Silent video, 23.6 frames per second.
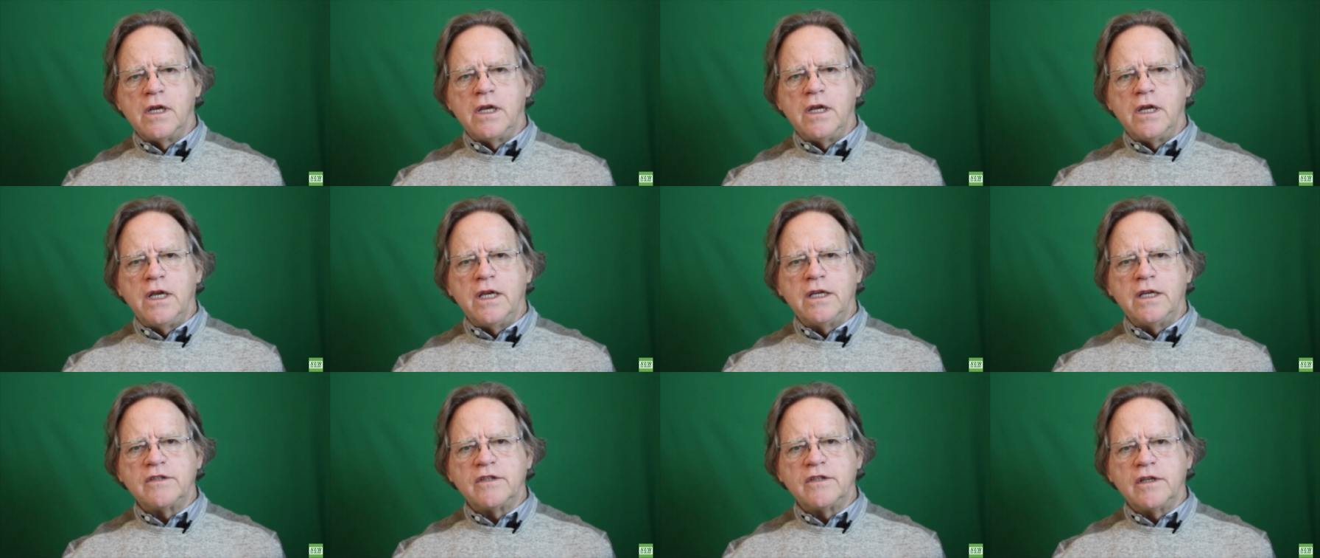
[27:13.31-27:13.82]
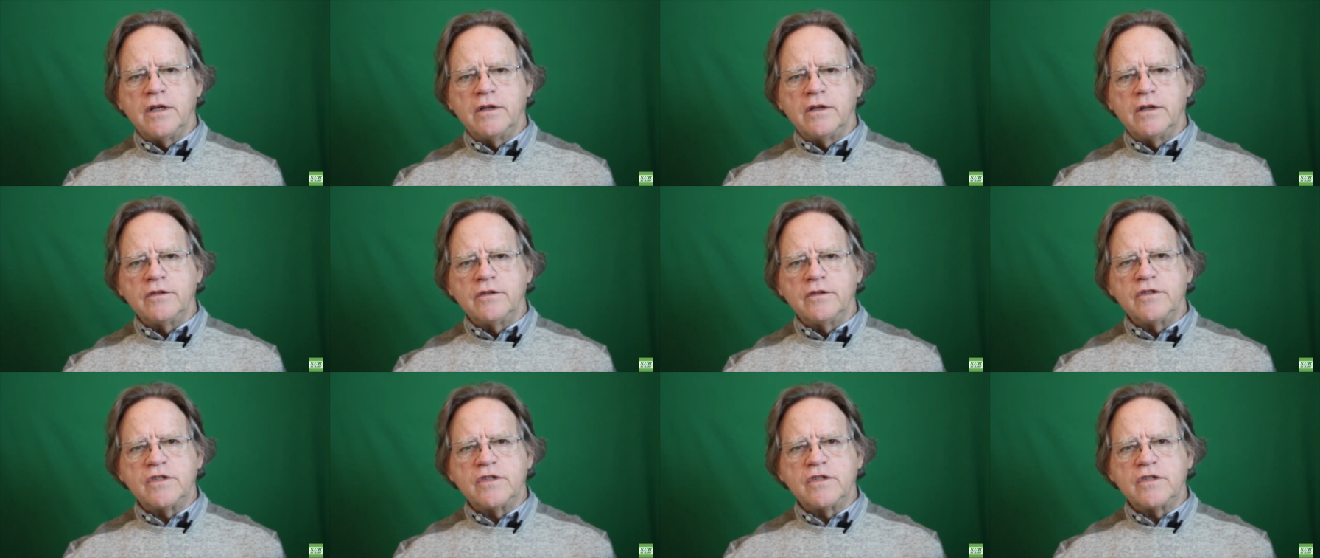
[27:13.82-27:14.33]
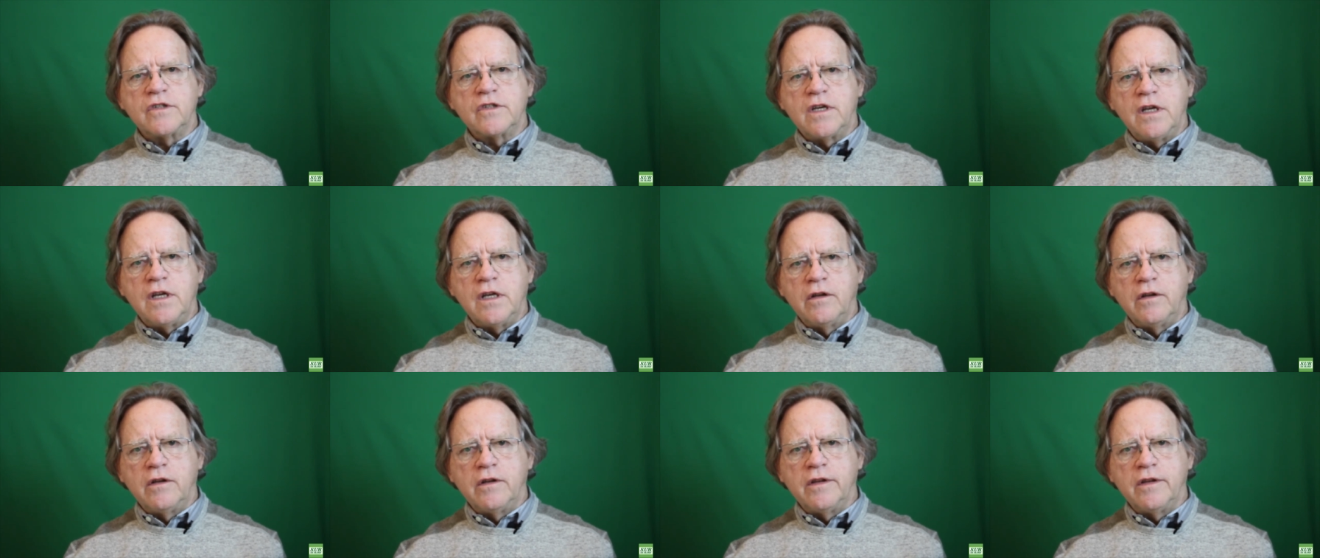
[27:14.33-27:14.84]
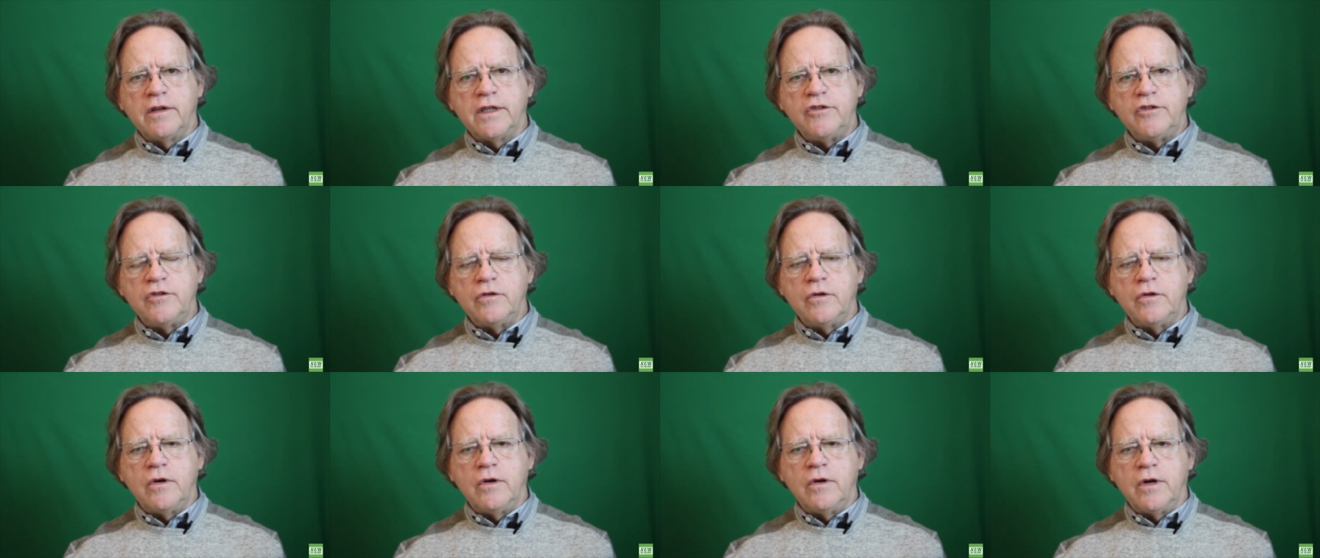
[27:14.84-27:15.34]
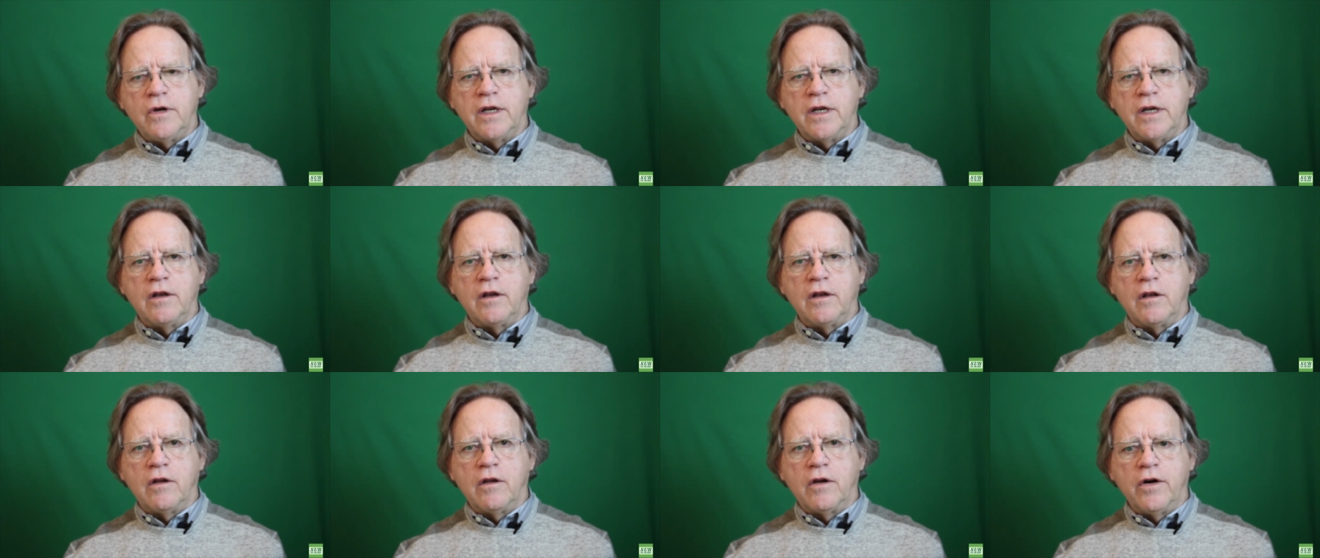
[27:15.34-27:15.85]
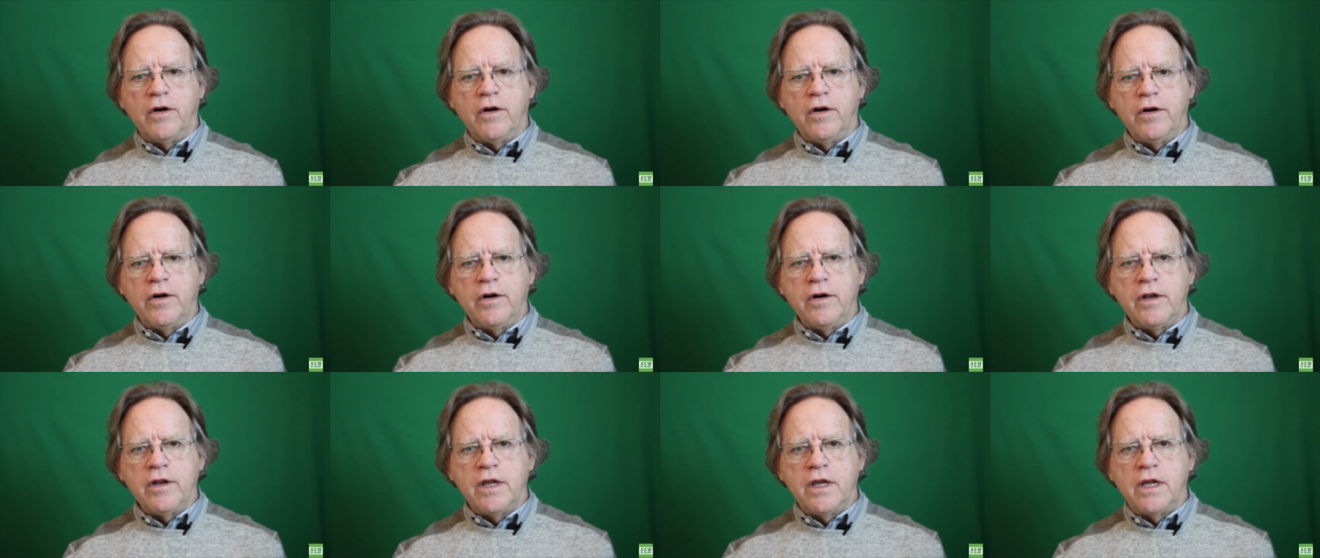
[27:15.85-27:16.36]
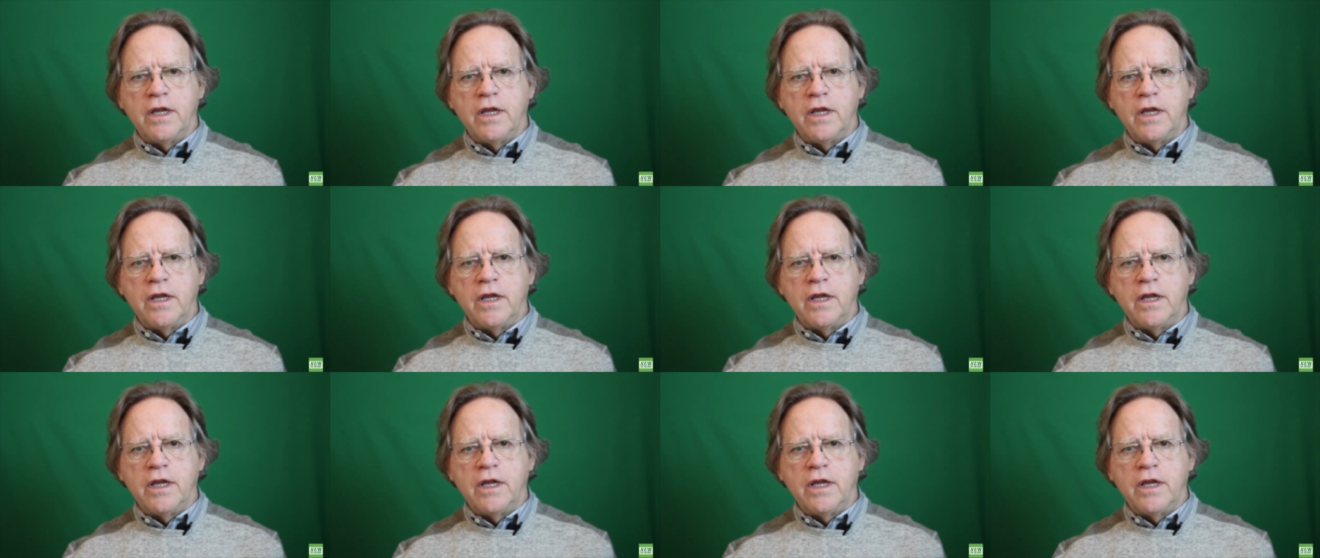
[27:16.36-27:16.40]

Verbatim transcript: It's a skill that you can learn.